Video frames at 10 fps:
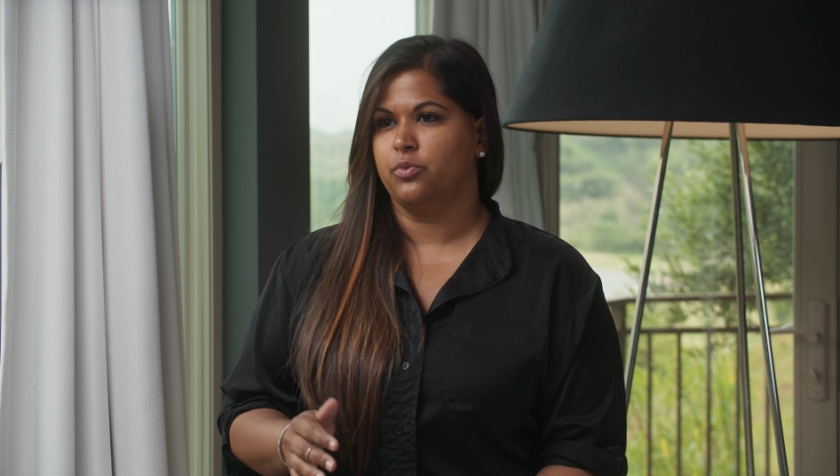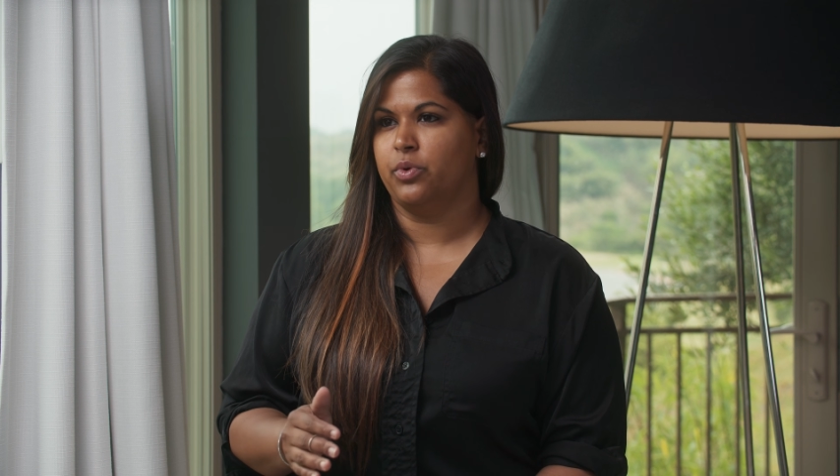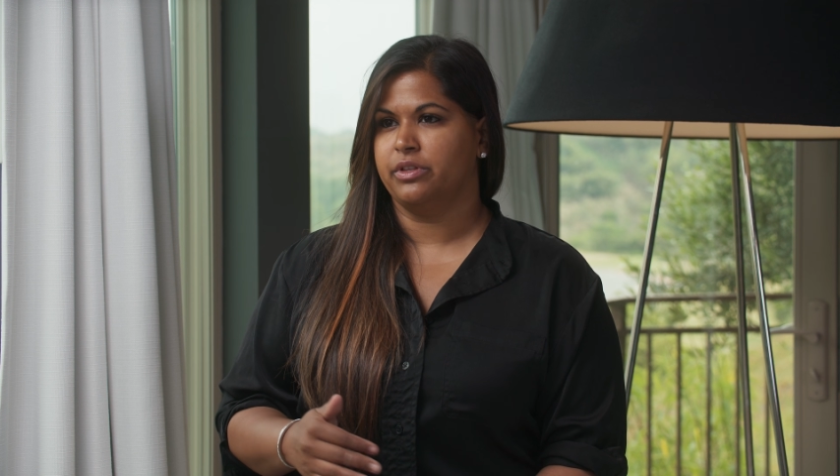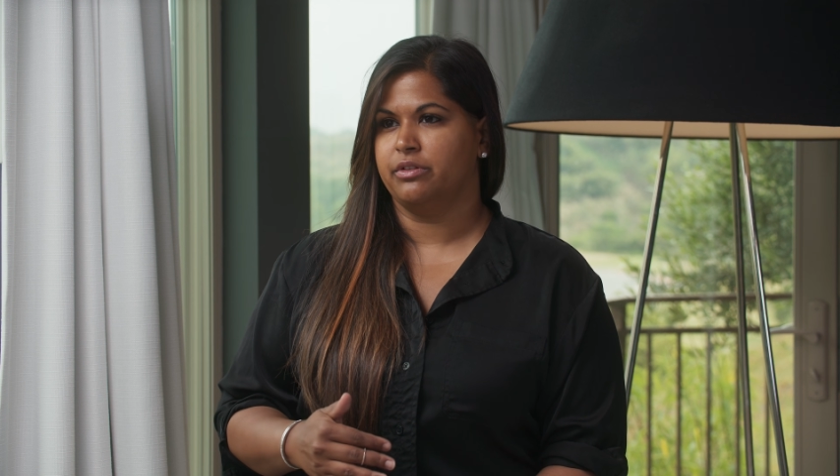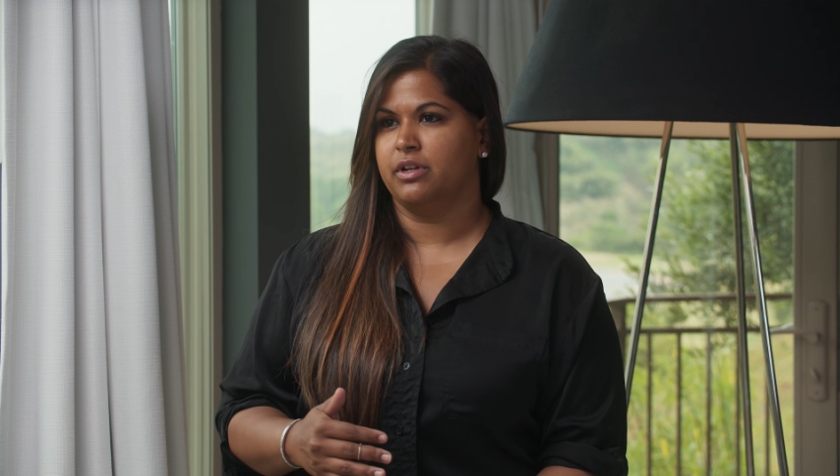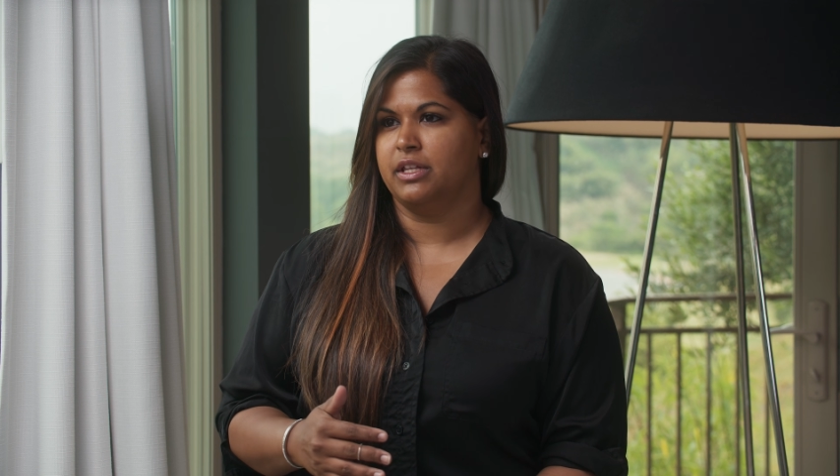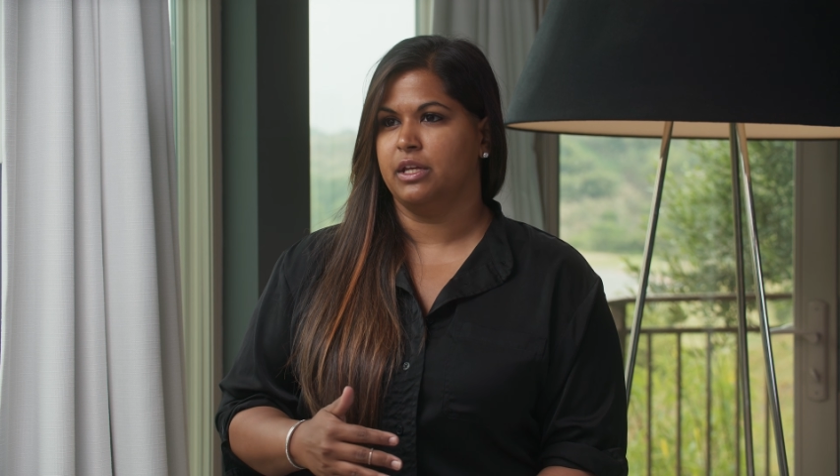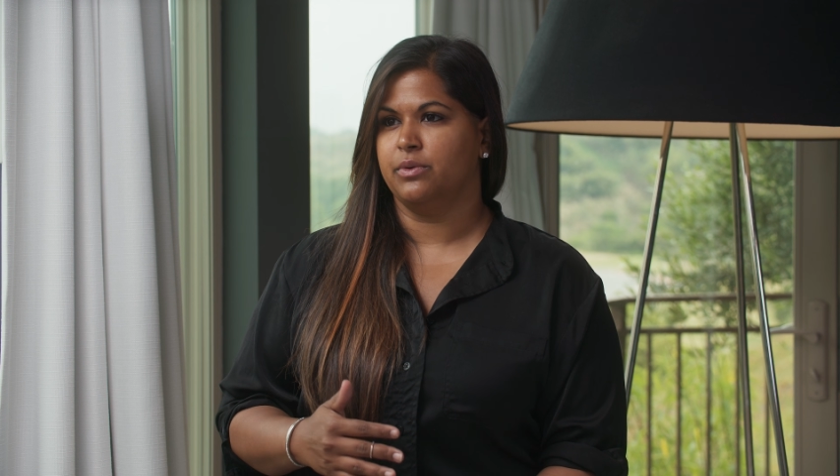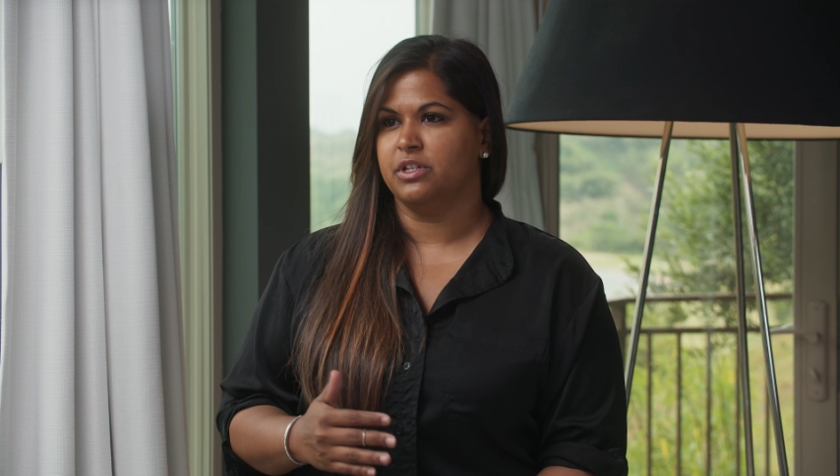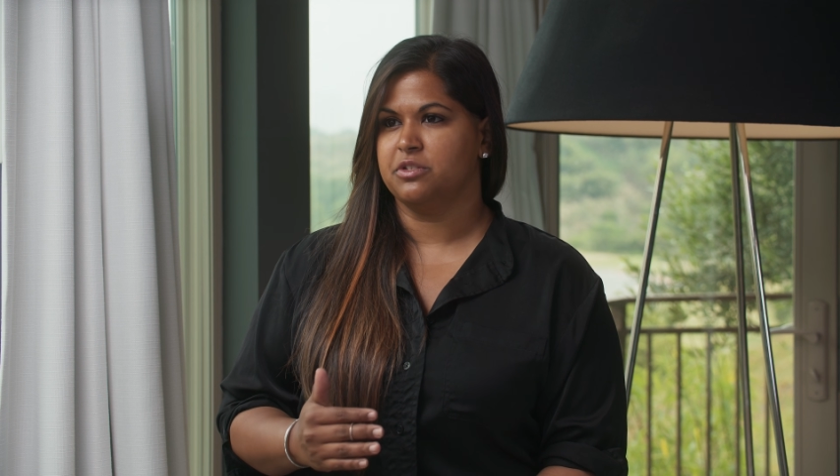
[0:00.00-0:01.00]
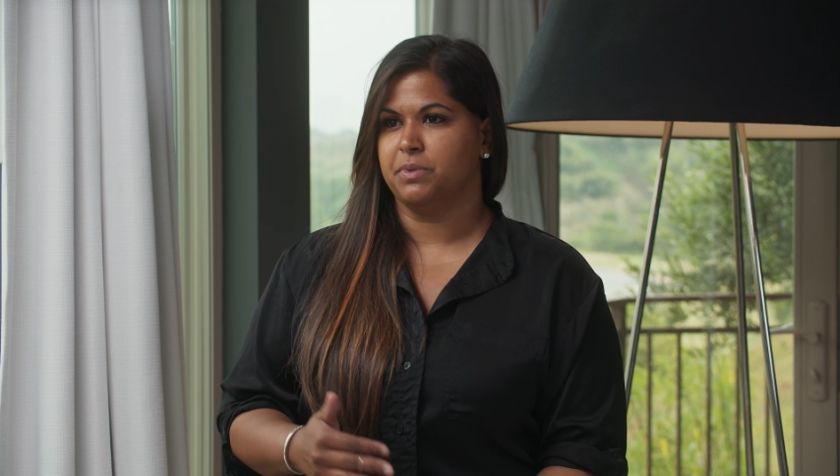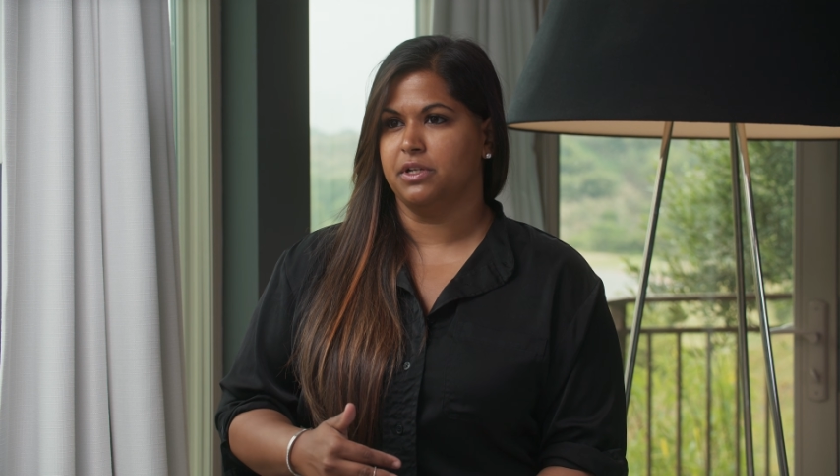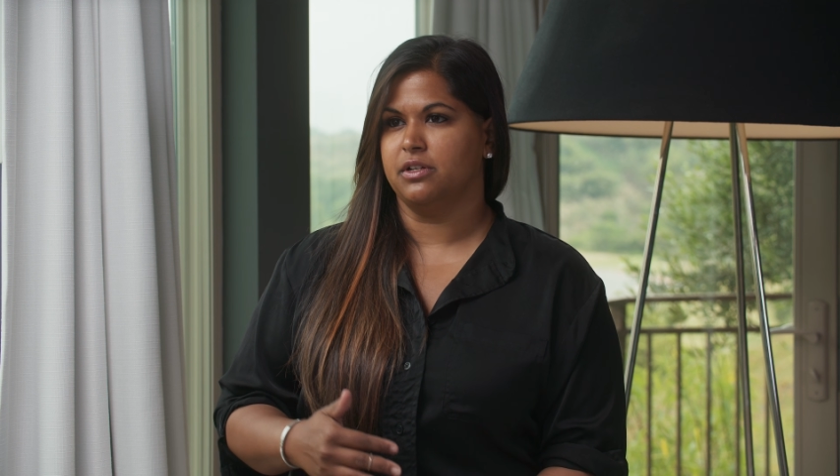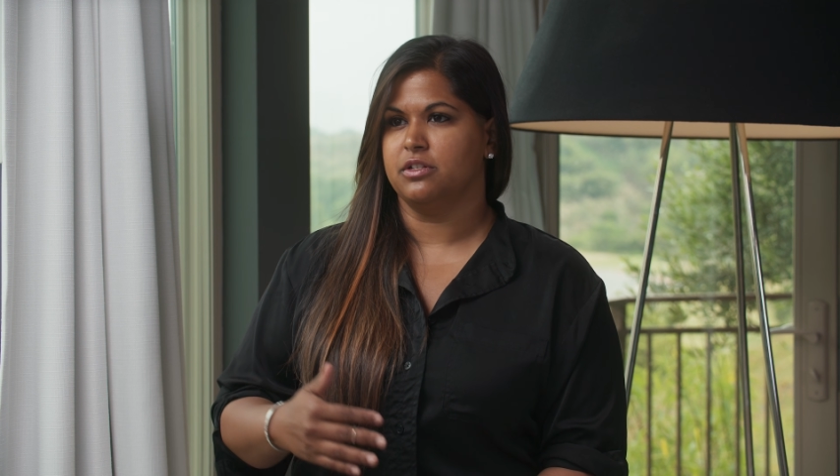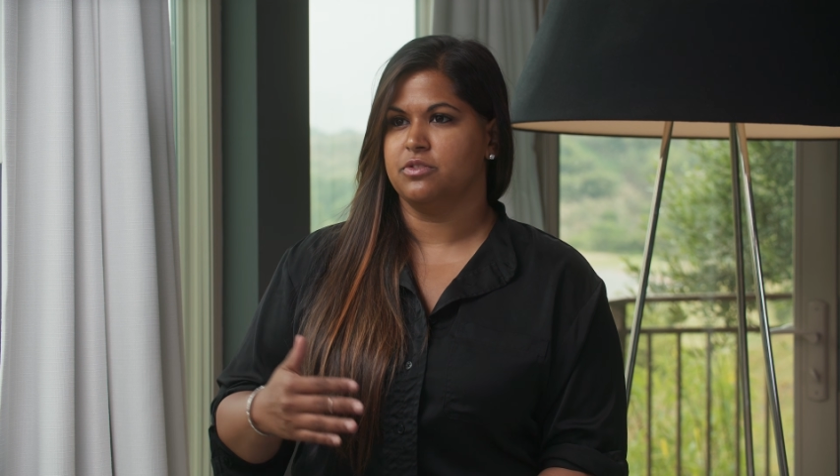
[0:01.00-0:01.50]
and whether or not they would
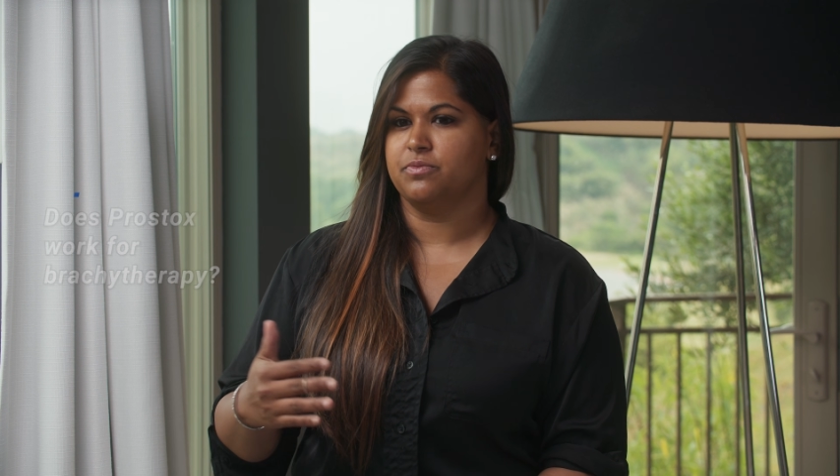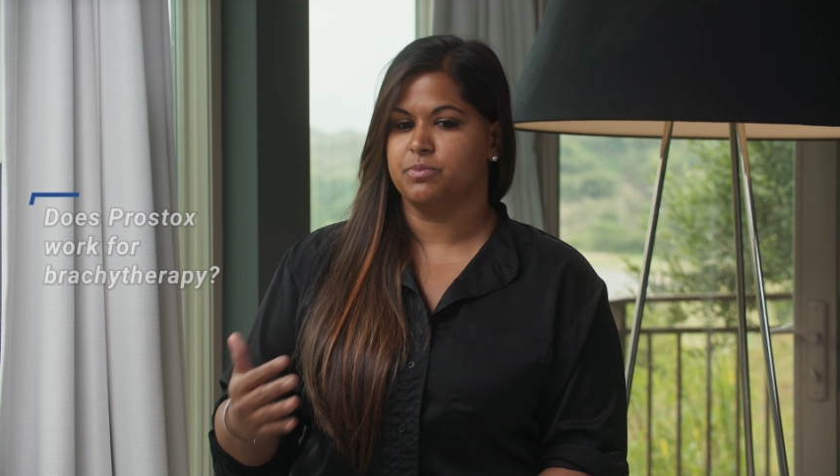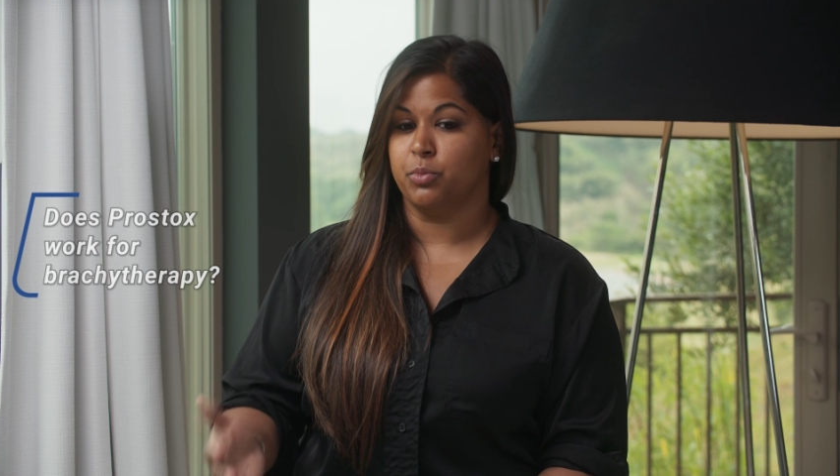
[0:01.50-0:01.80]
experience